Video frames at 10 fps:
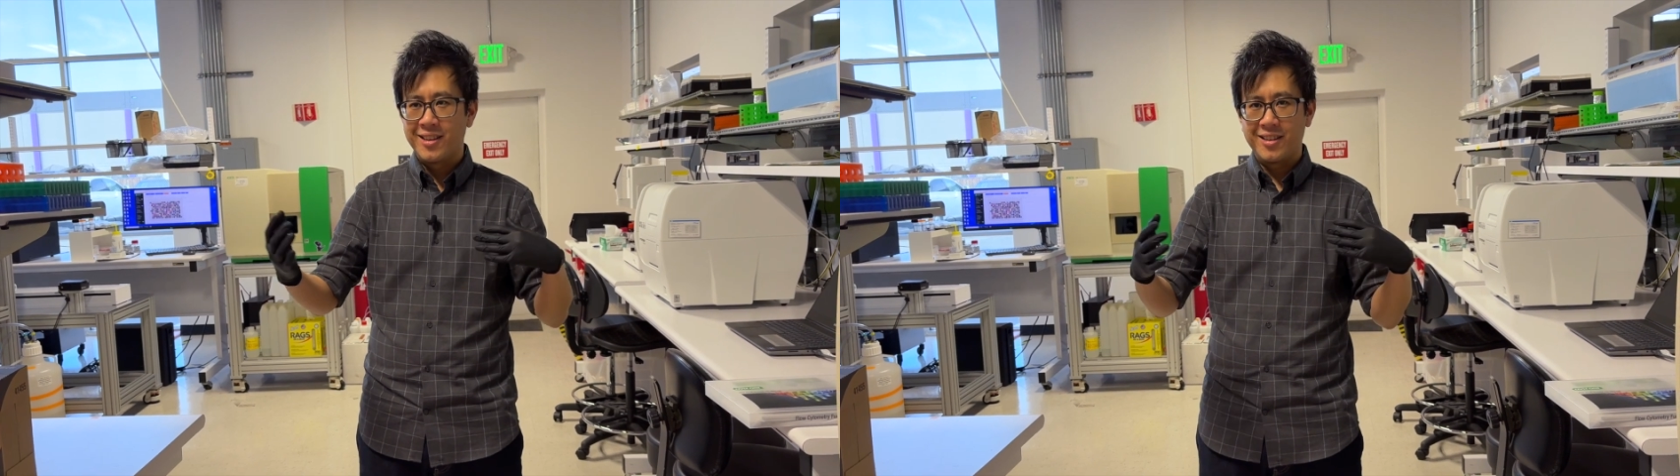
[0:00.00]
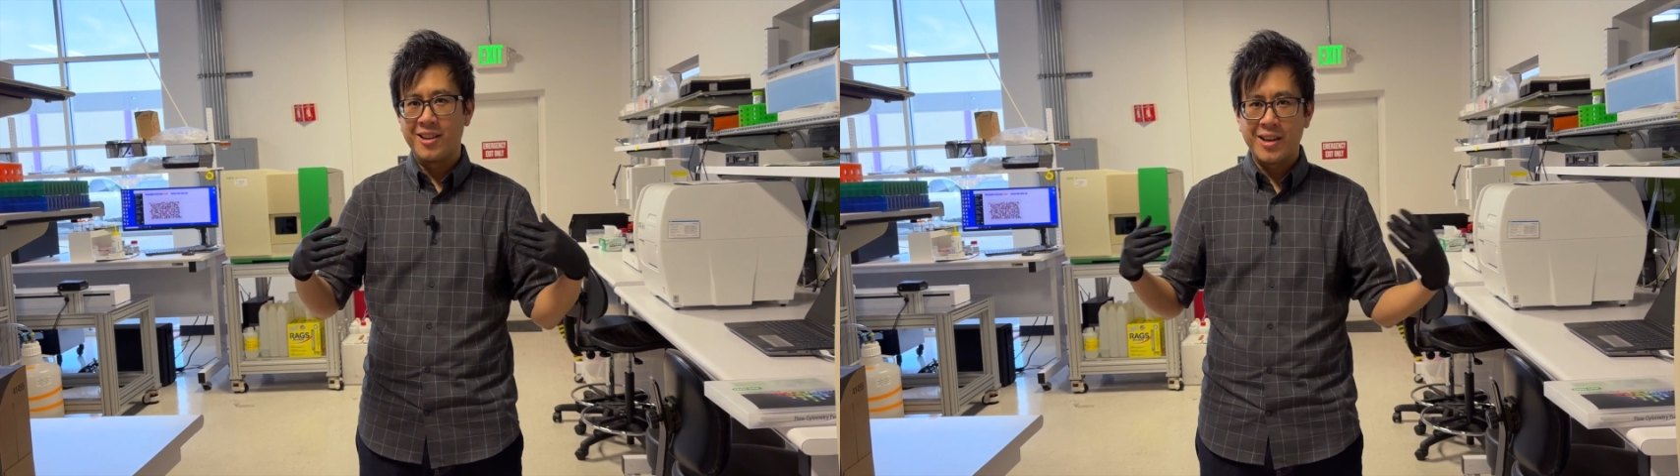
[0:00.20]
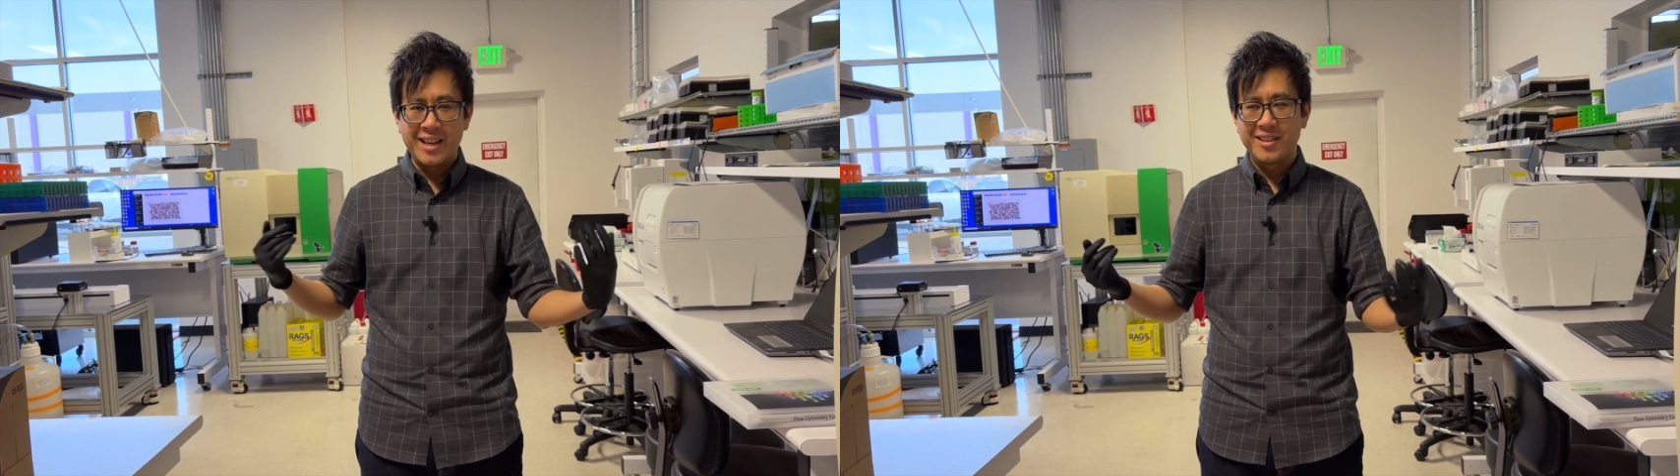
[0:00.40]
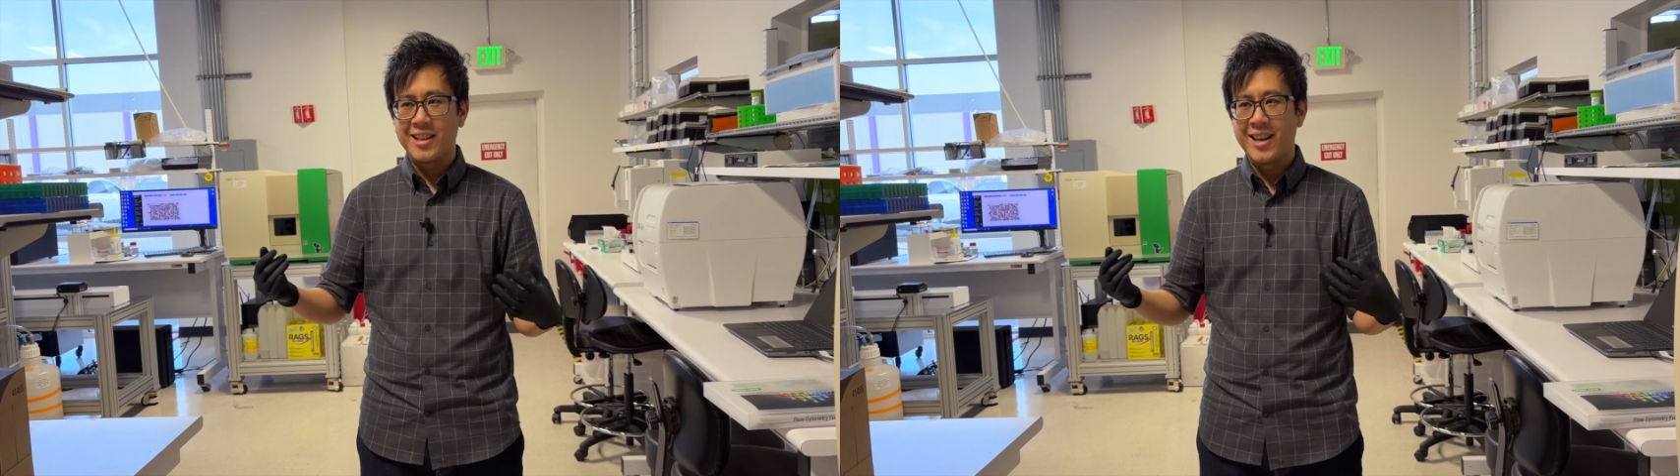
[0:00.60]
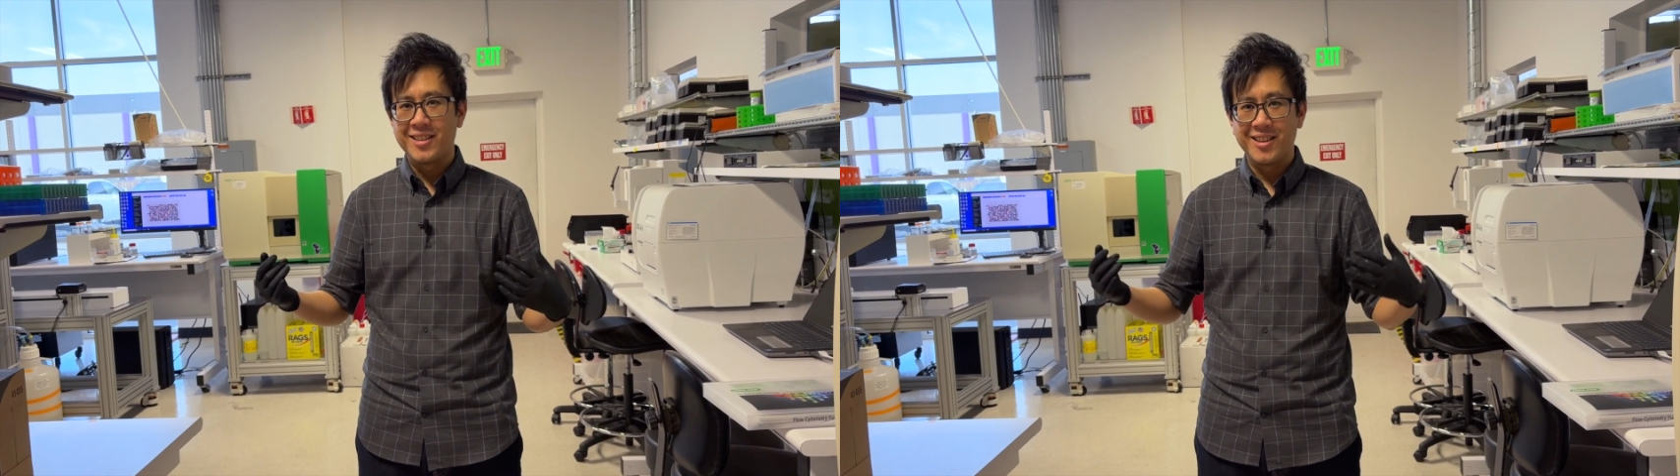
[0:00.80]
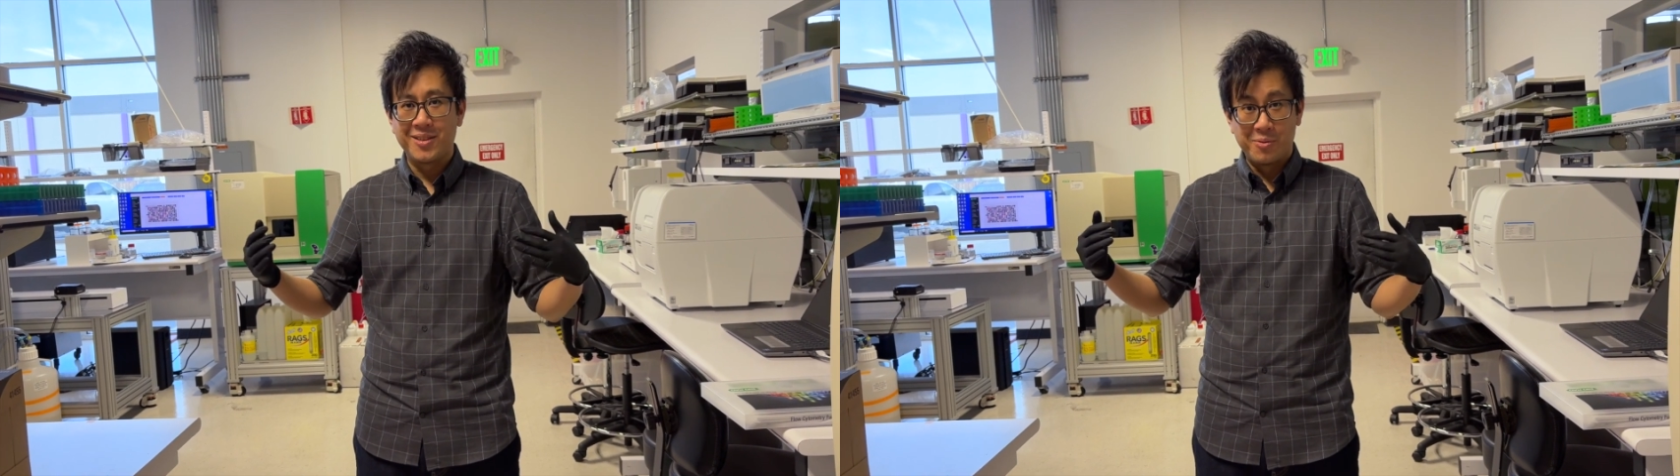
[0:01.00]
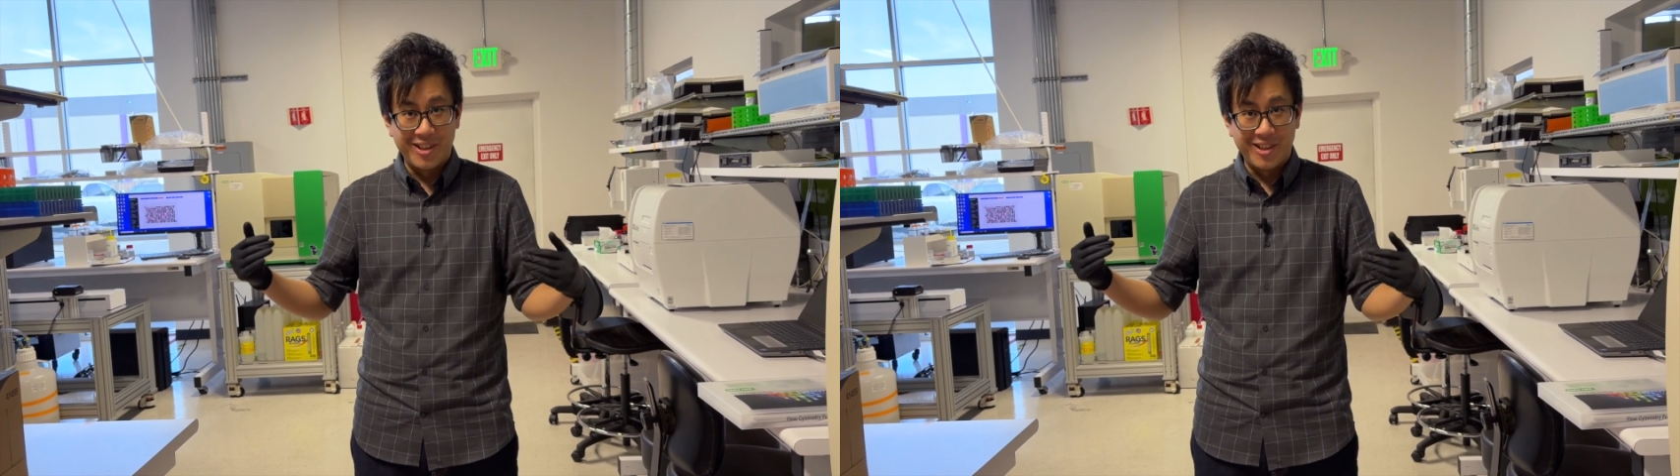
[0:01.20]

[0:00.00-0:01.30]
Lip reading: as scientists, will